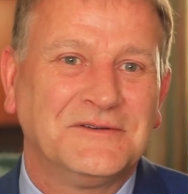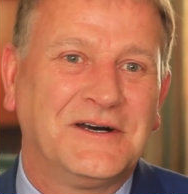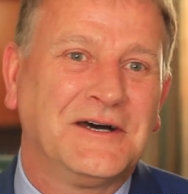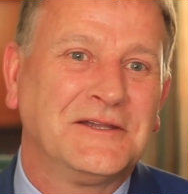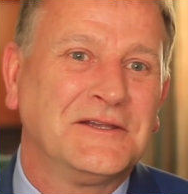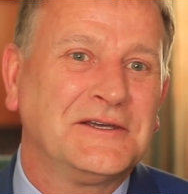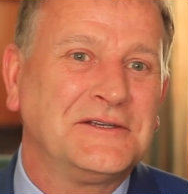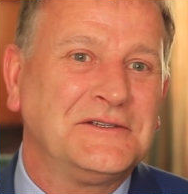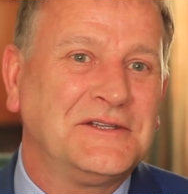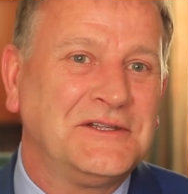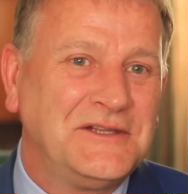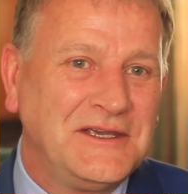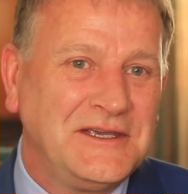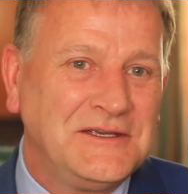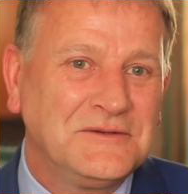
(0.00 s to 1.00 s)
unlike
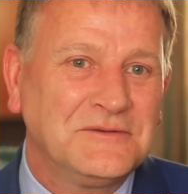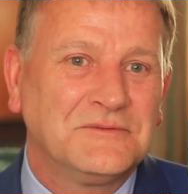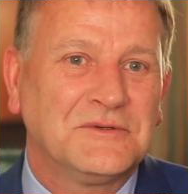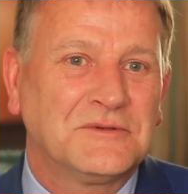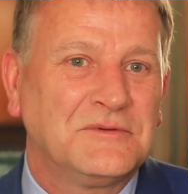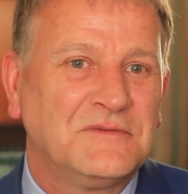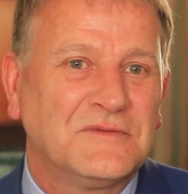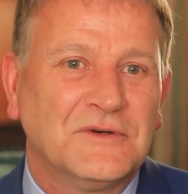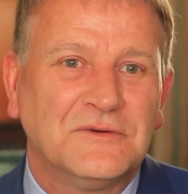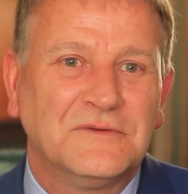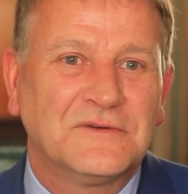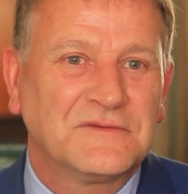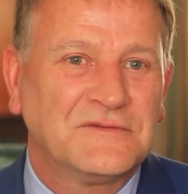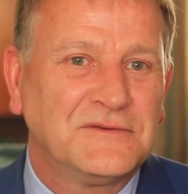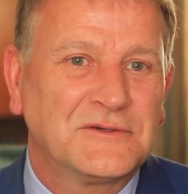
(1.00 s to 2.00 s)
today where we've got
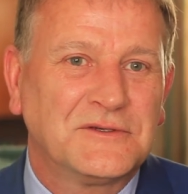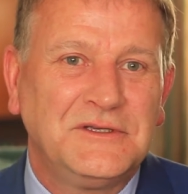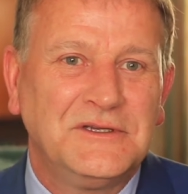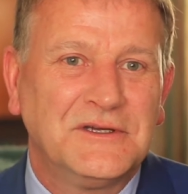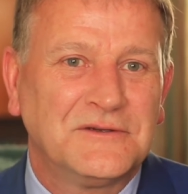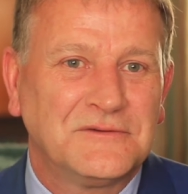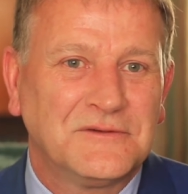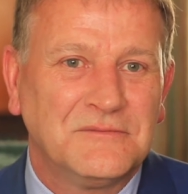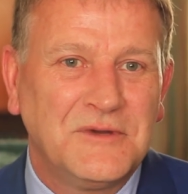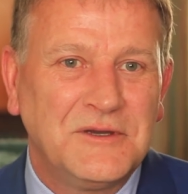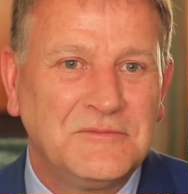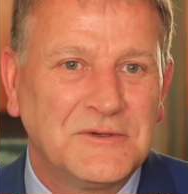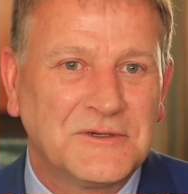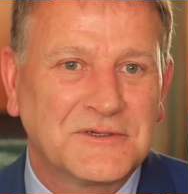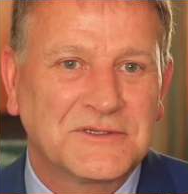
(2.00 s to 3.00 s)
over 1,400
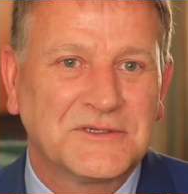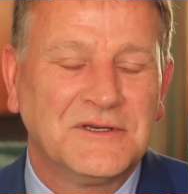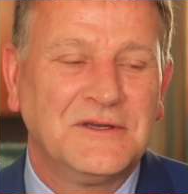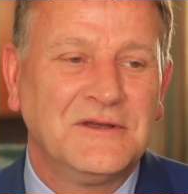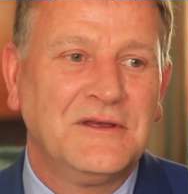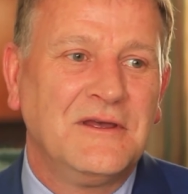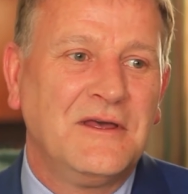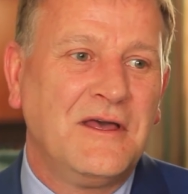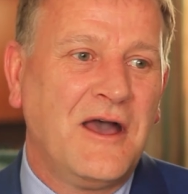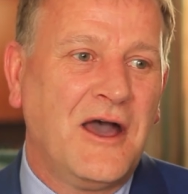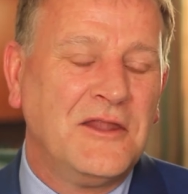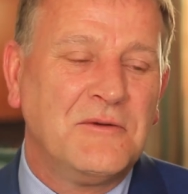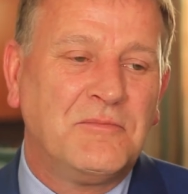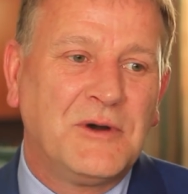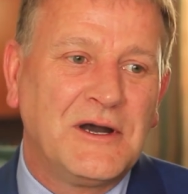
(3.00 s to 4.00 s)
members.
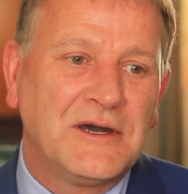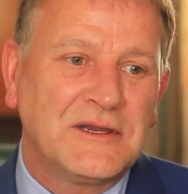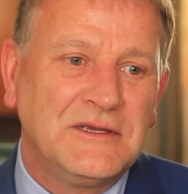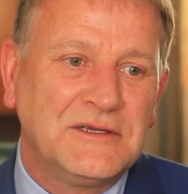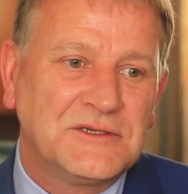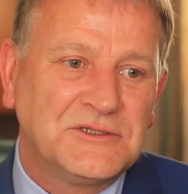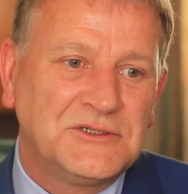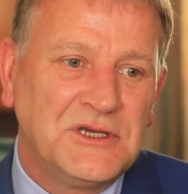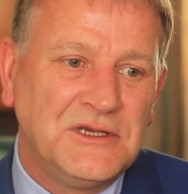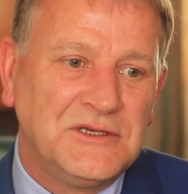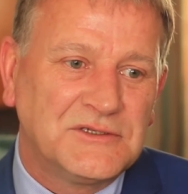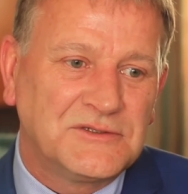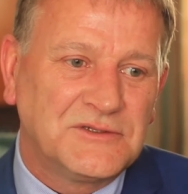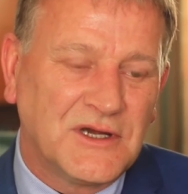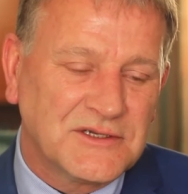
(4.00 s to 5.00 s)
And the party has
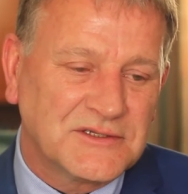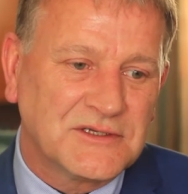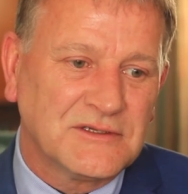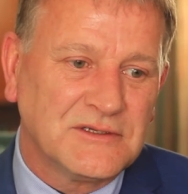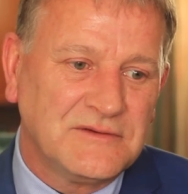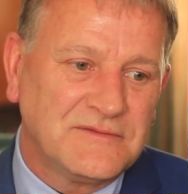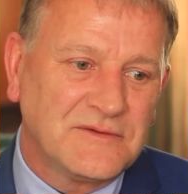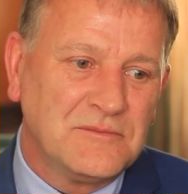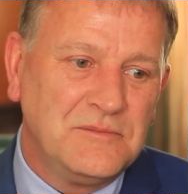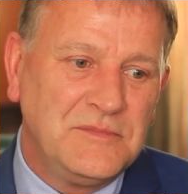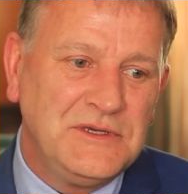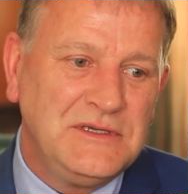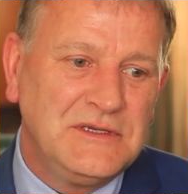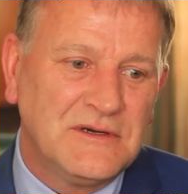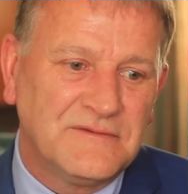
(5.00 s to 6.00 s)
changed drastically from
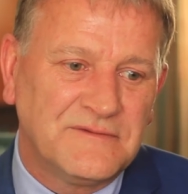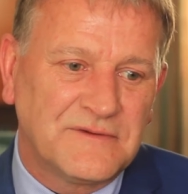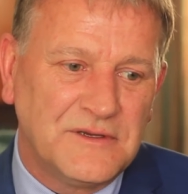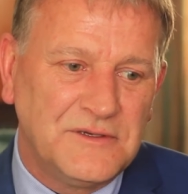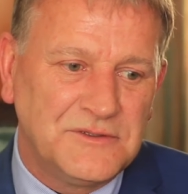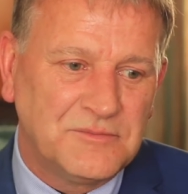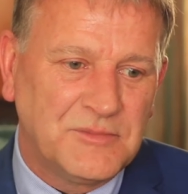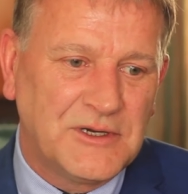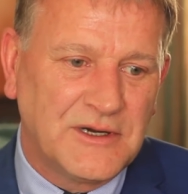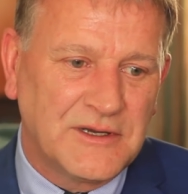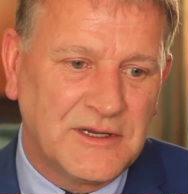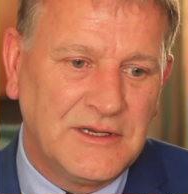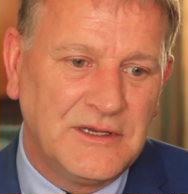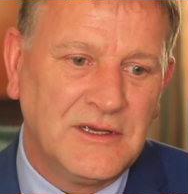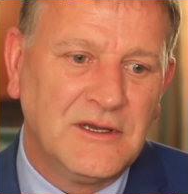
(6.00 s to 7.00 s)
being a fringe
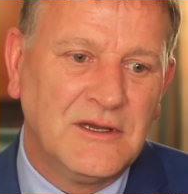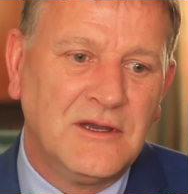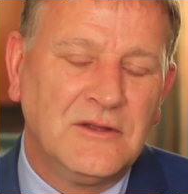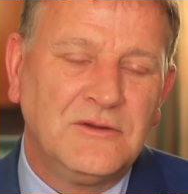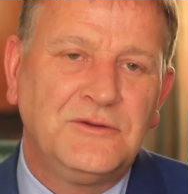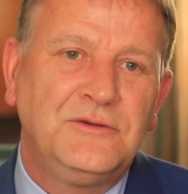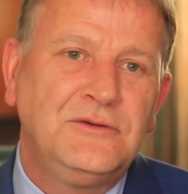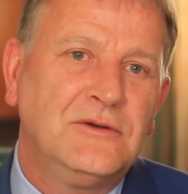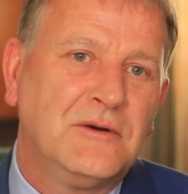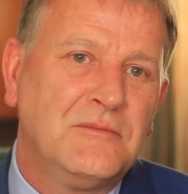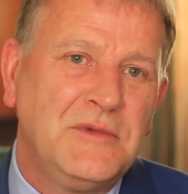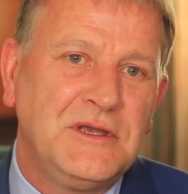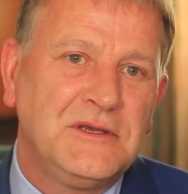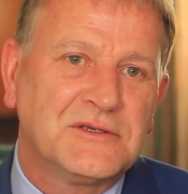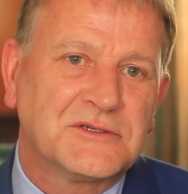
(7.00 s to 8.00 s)
party to a
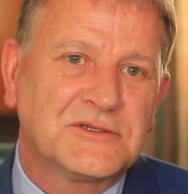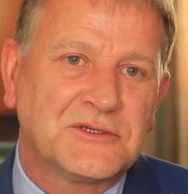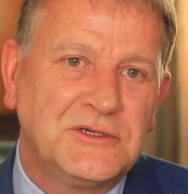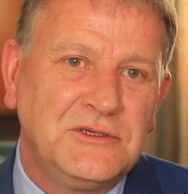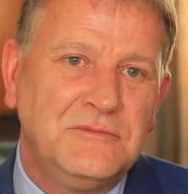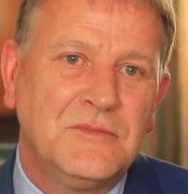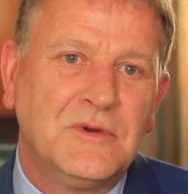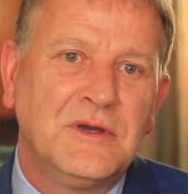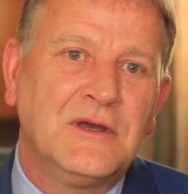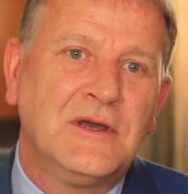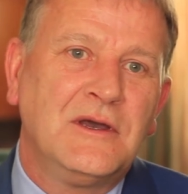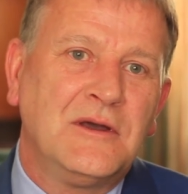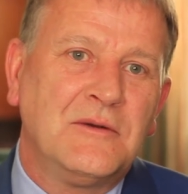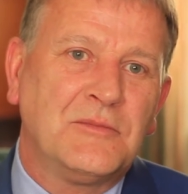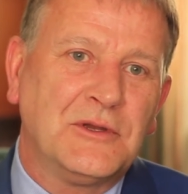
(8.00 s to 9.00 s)
mainstream
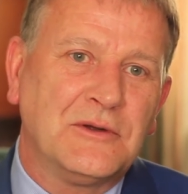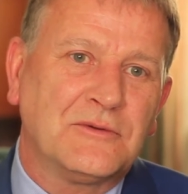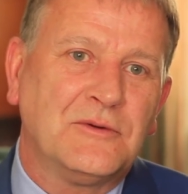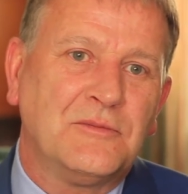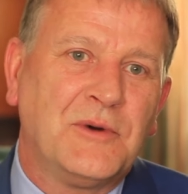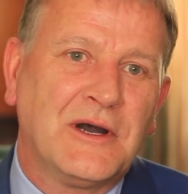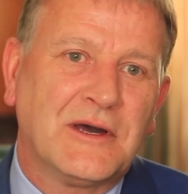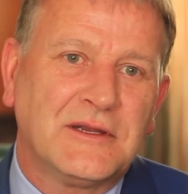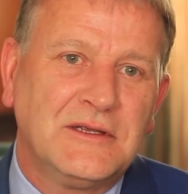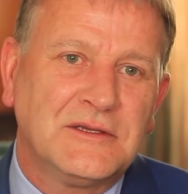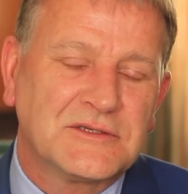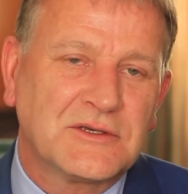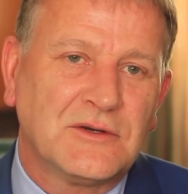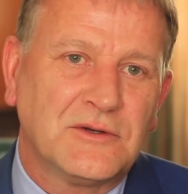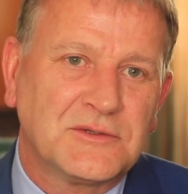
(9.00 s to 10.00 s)
political party in
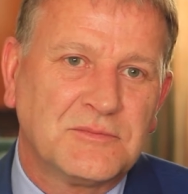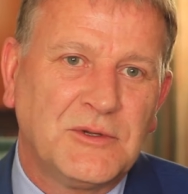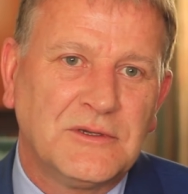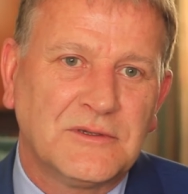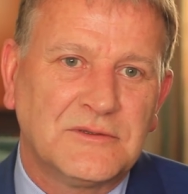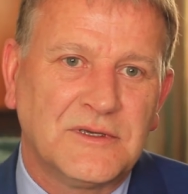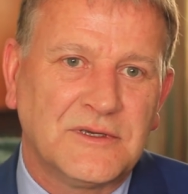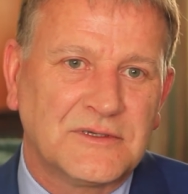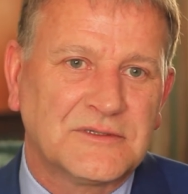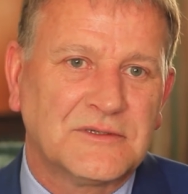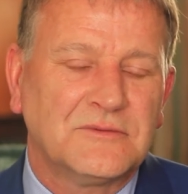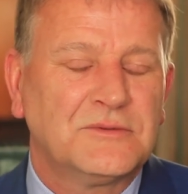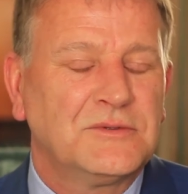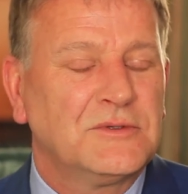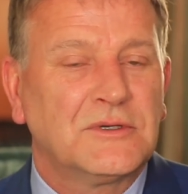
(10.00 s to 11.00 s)
Scottish politics,
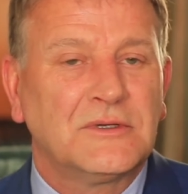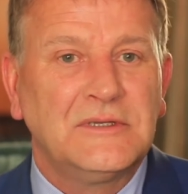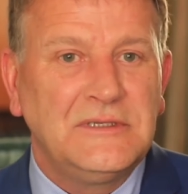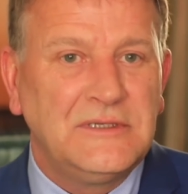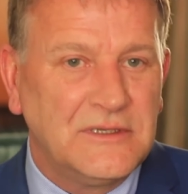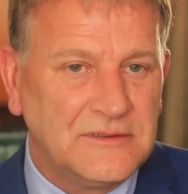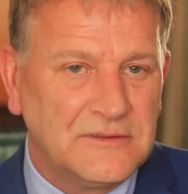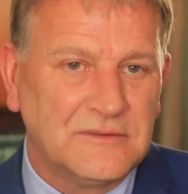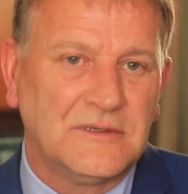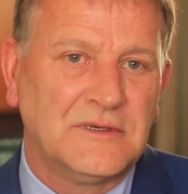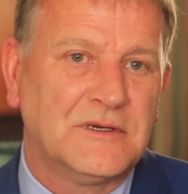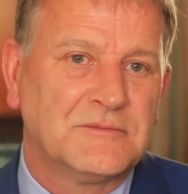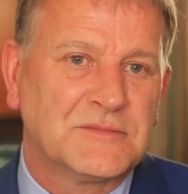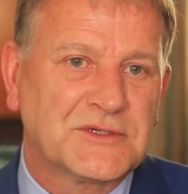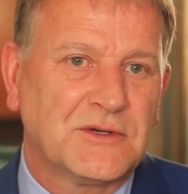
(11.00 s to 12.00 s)
who are leading
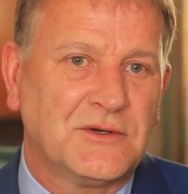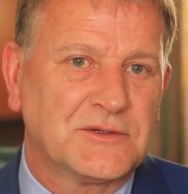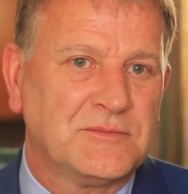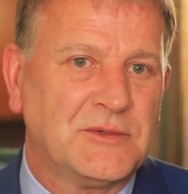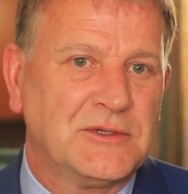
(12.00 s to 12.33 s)
Scottish